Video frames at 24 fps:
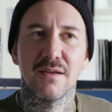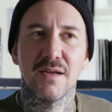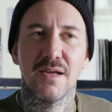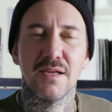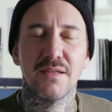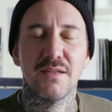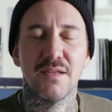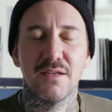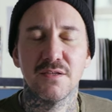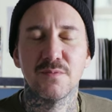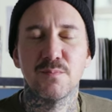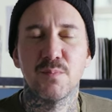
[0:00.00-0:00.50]

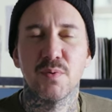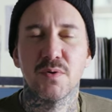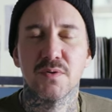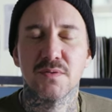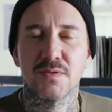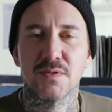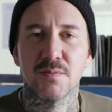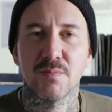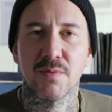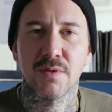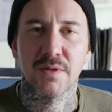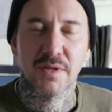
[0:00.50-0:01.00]
it is
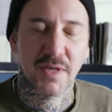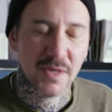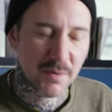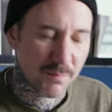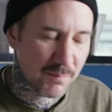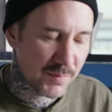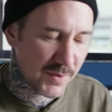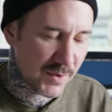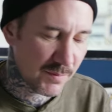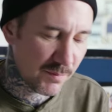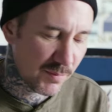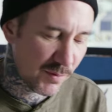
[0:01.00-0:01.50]
possible there are
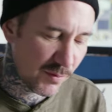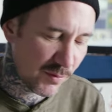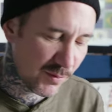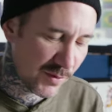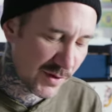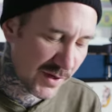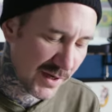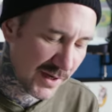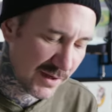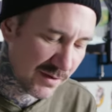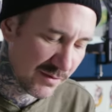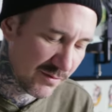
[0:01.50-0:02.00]
people who
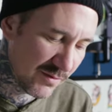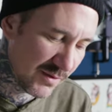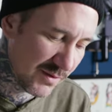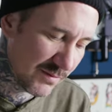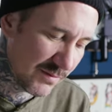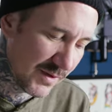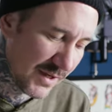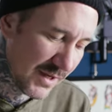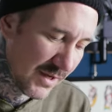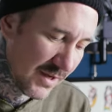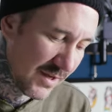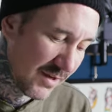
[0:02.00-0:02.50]
can do
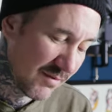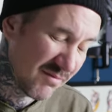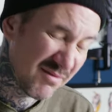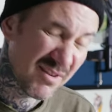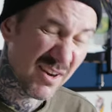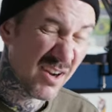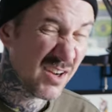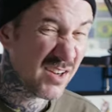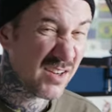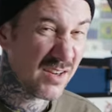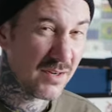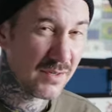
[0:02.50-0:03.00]
it
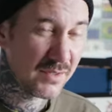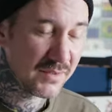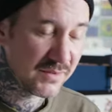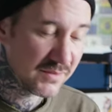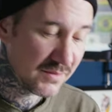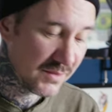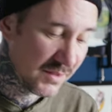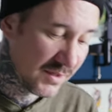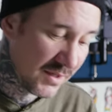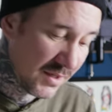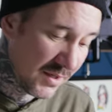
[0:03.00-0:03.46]
I can't